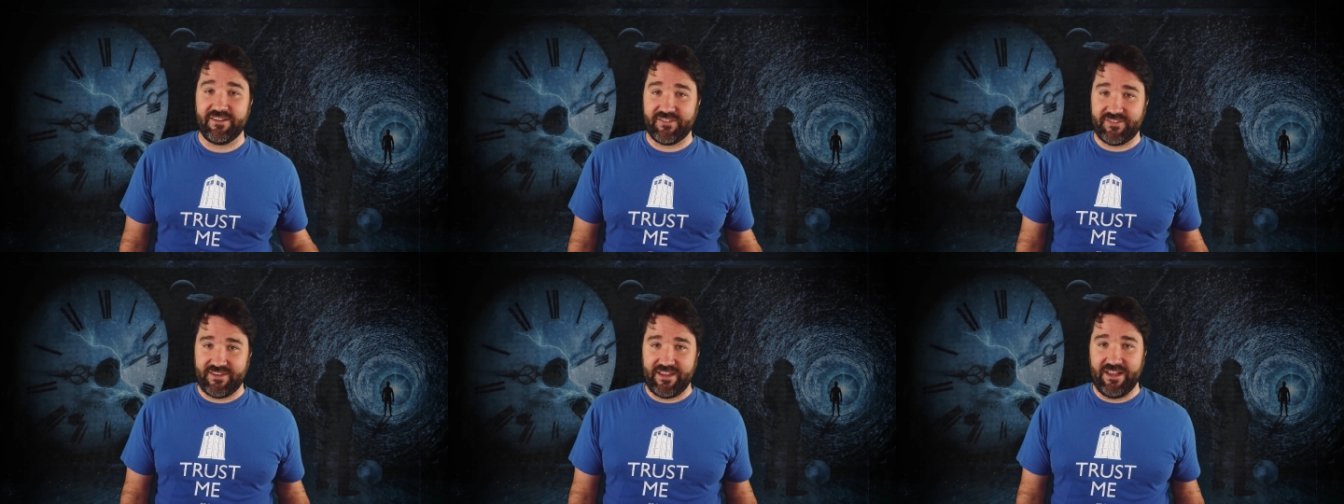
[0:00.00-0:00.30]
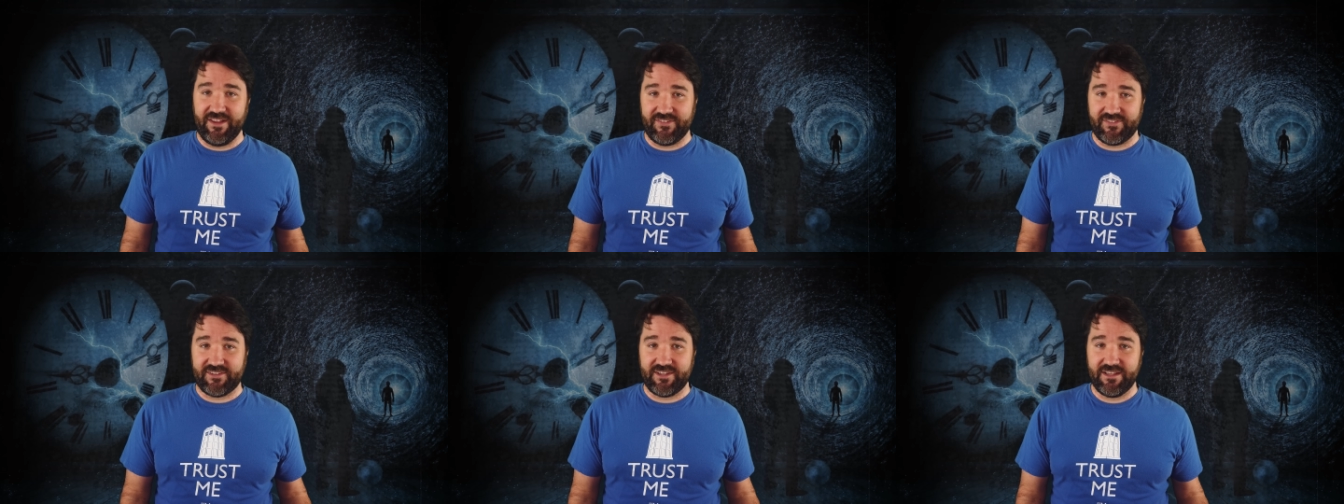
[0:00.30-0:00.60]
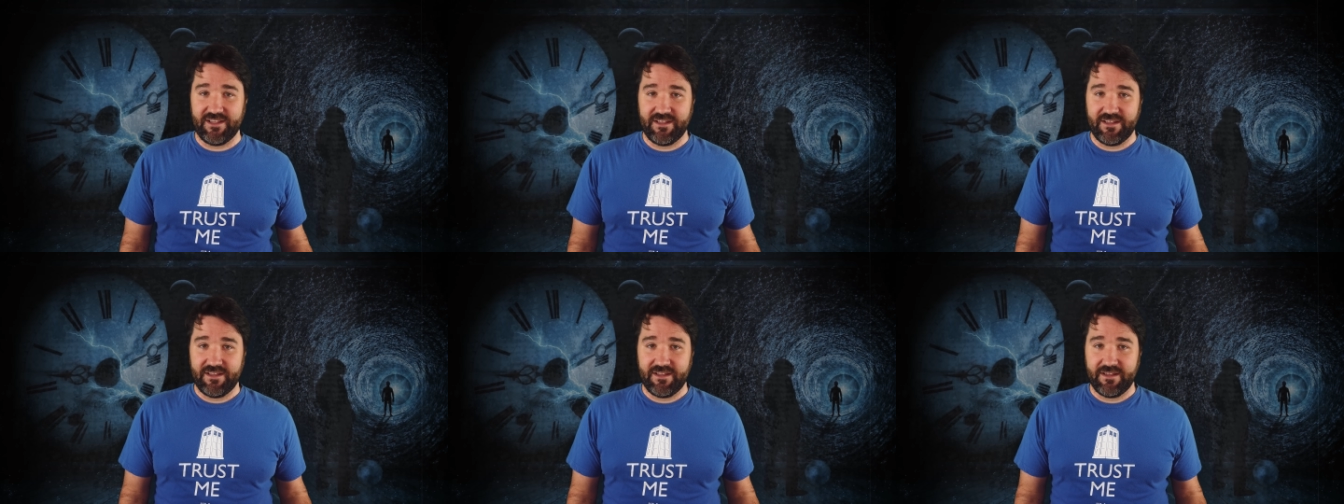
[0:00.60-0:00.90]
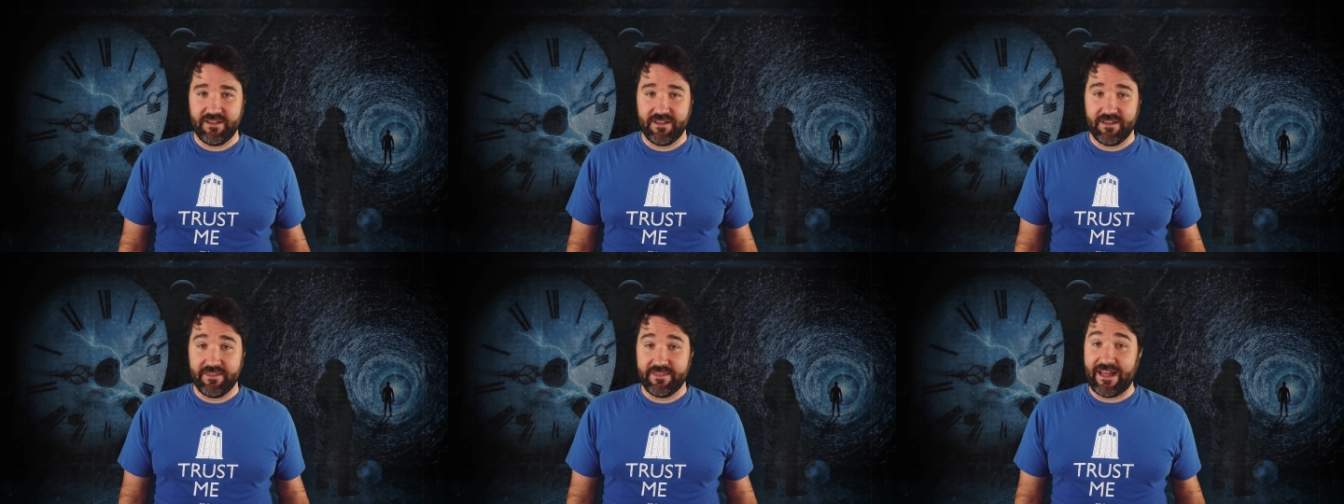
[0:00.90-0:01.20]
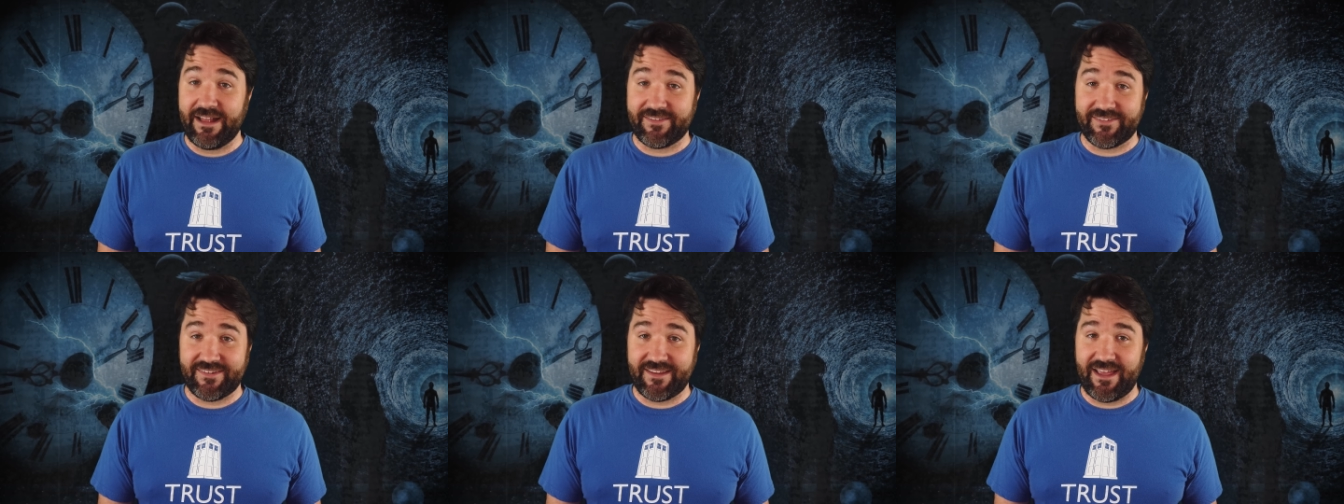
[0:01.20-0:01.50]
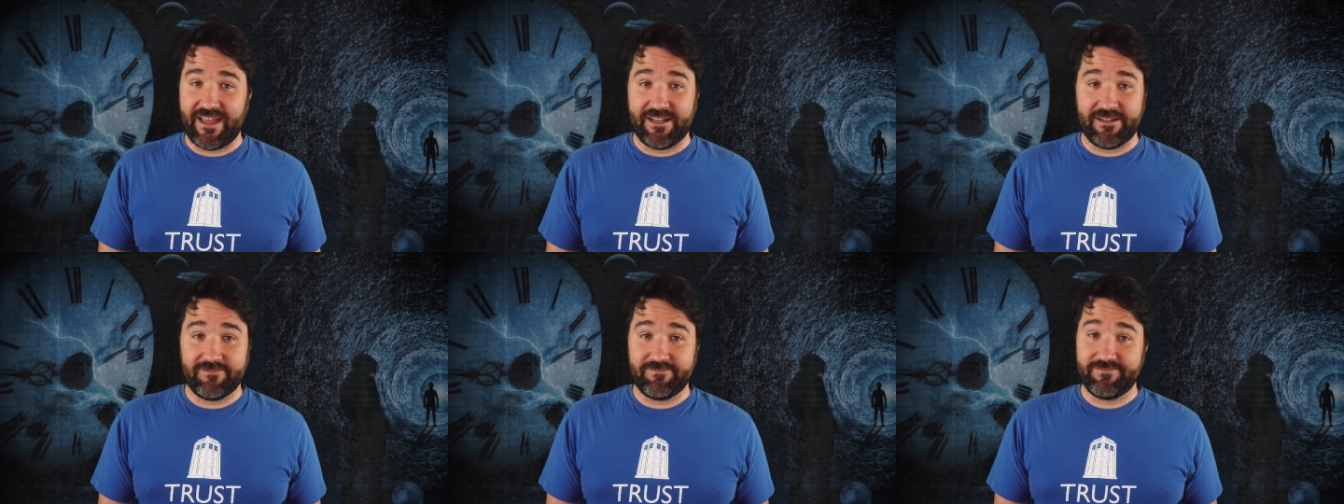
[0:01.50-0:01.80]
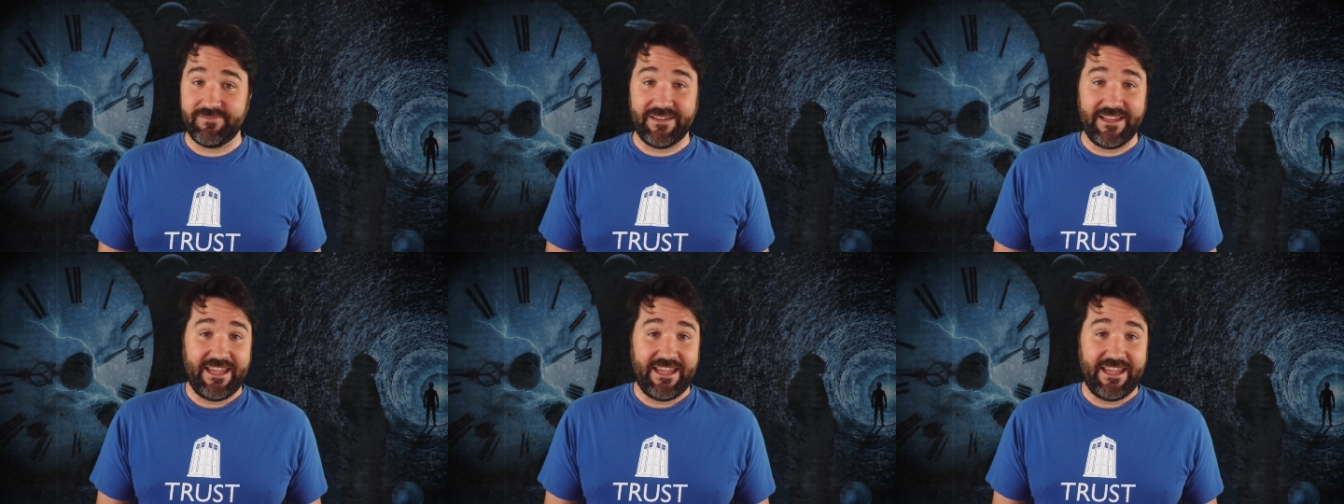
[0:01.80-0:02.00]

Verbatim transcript: exist. That said,